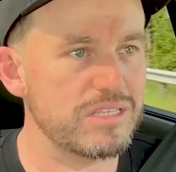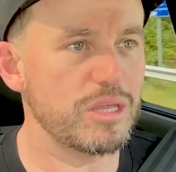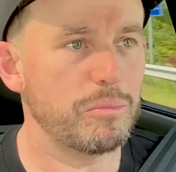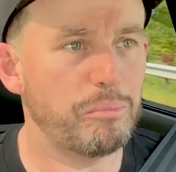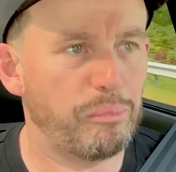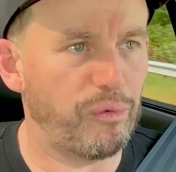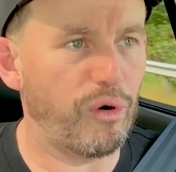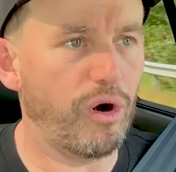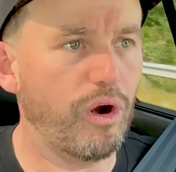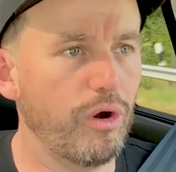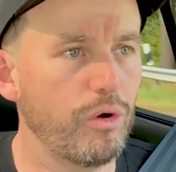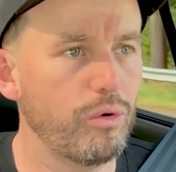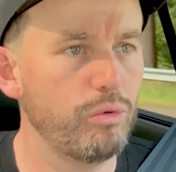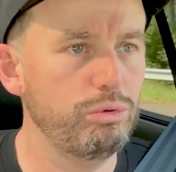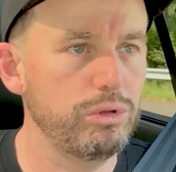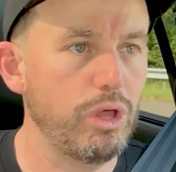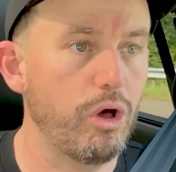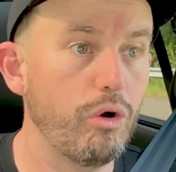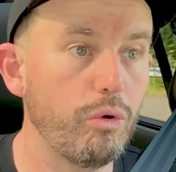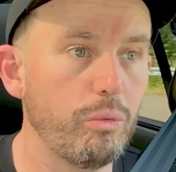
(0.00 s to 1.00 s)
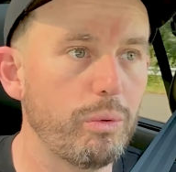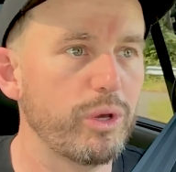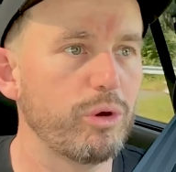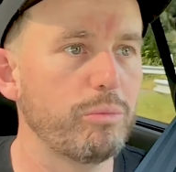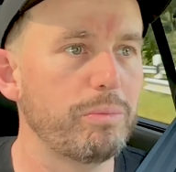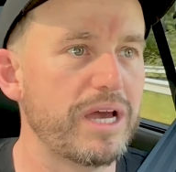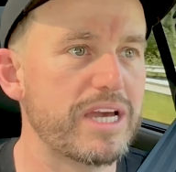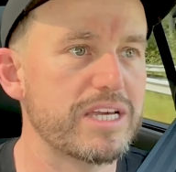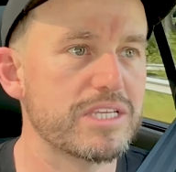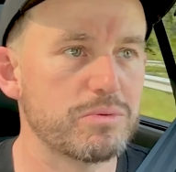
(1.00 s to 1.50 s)
the Pro long
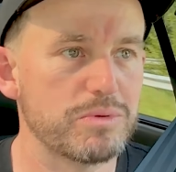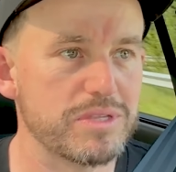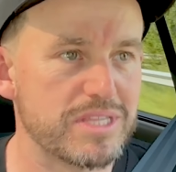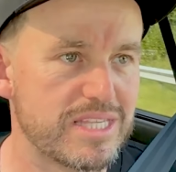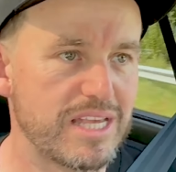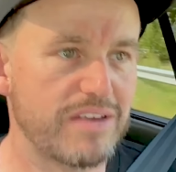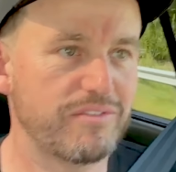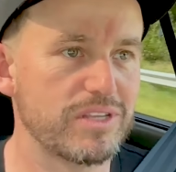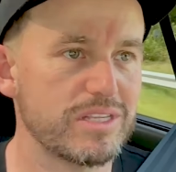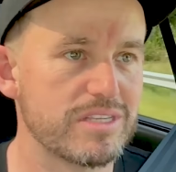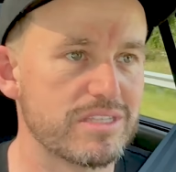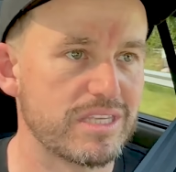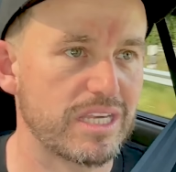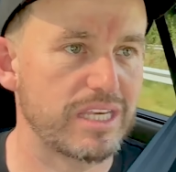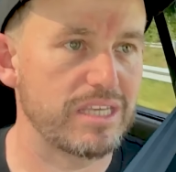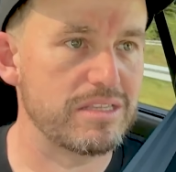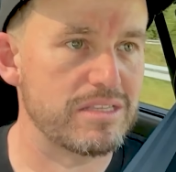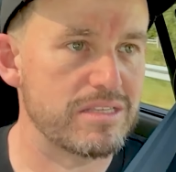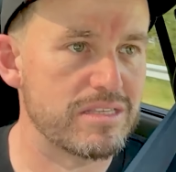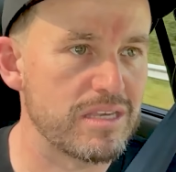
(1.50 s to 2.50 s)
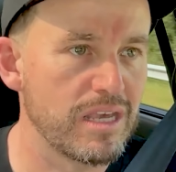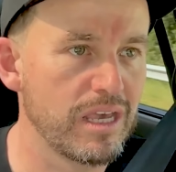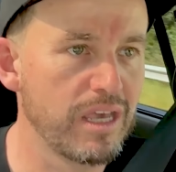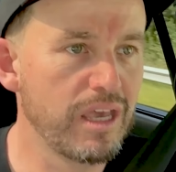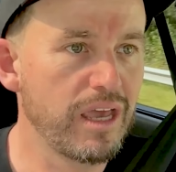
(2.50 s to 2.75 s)
wheelbase with 7 seats,